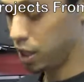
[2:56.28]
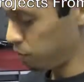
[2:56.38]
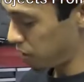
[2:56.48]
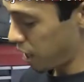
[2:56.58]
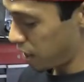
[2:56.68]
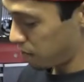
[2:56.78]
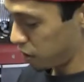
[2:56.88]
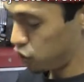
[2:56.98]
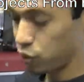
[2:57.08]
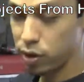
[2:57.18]
Keep an eye on my
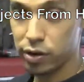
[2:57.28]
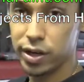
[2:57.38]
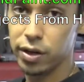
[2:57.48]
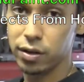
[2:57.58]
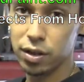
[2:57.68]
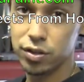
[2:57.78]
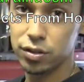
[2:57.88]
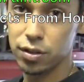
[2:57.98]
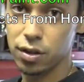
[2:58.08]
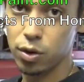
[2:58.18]
trigger here and listen
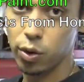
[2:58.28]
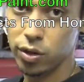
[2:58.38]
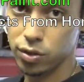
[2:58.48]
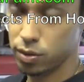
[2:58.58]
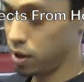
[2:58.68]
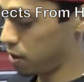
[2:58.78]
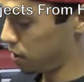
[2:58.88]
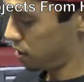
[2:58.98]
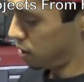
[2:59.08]
to the noise, okay?